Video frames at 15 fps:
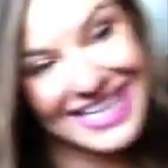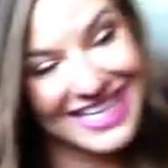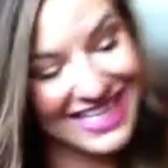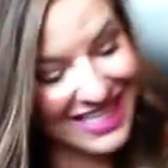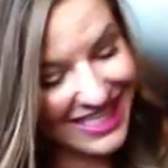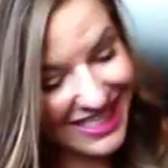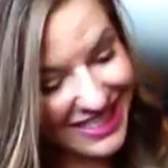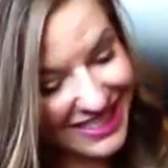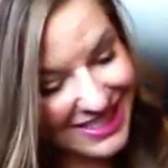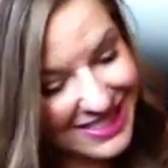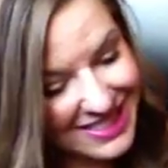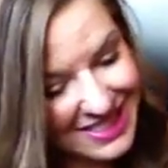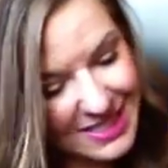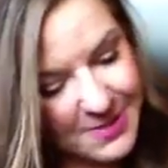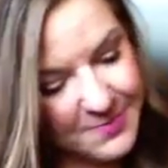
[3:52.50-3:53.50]

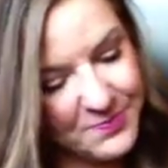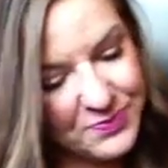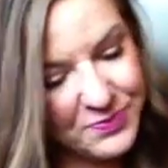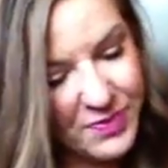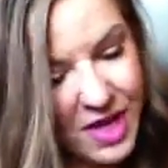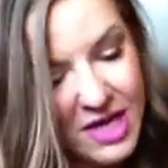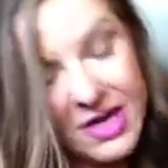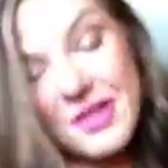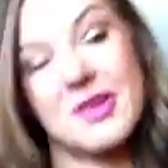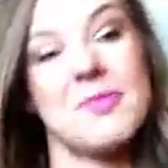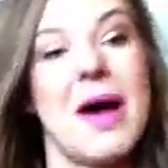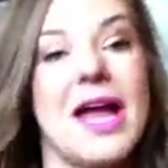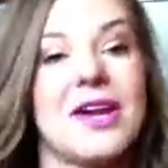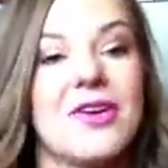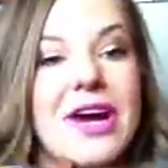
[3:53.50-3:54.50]
is another
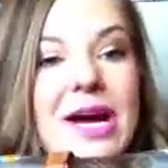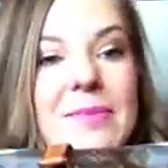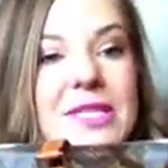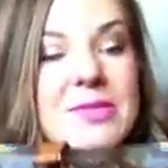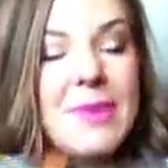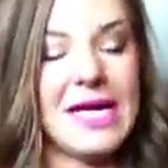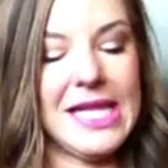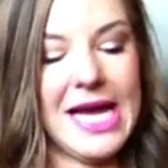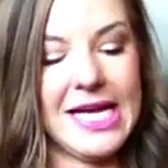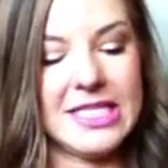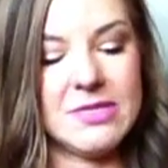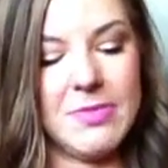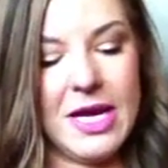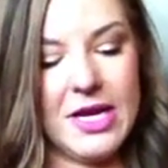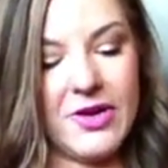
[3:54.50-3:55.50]
monogram. It's my
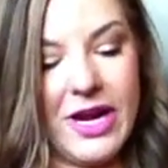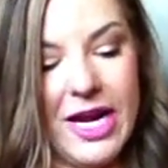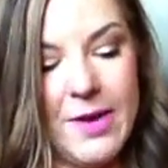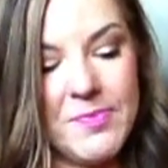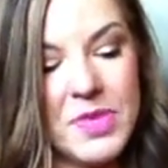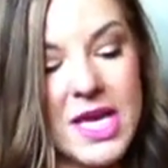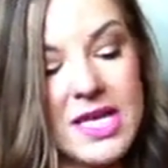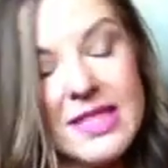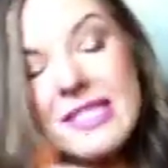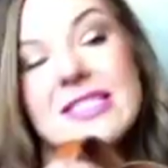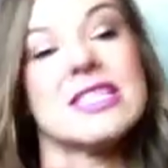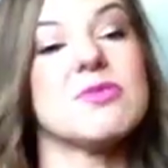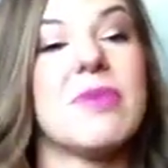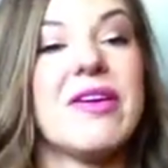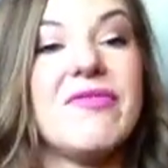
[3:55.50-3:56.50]
last monogram. This
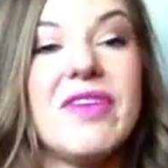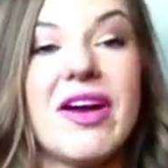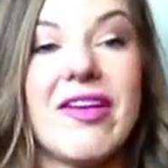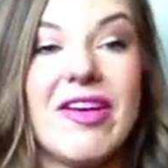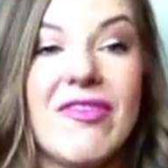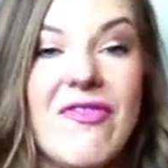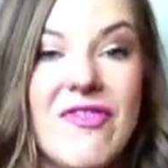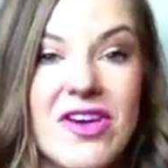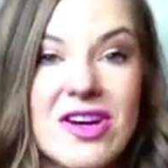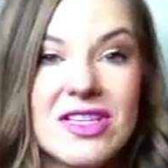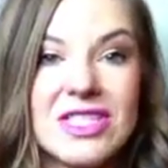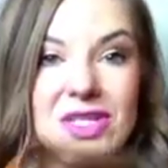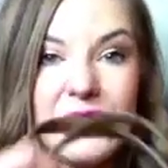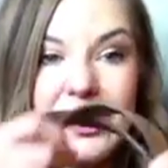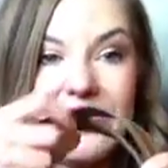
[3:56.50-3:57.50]
is my very
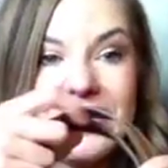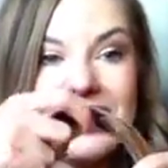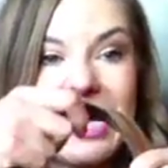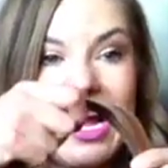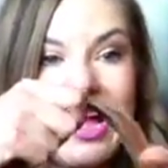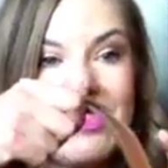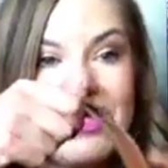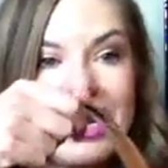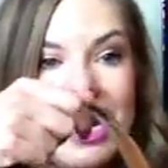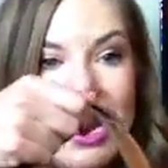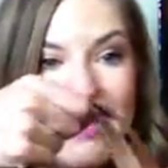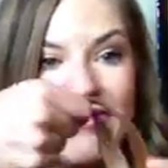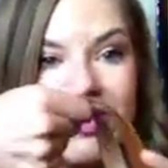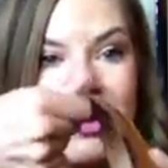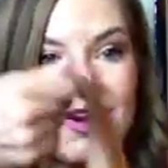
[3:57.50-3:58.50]
first Louis Vuitton that I
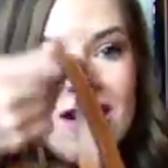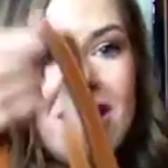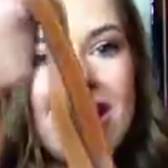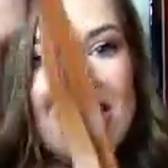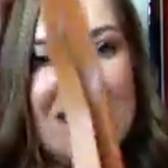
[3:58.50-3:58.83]
ever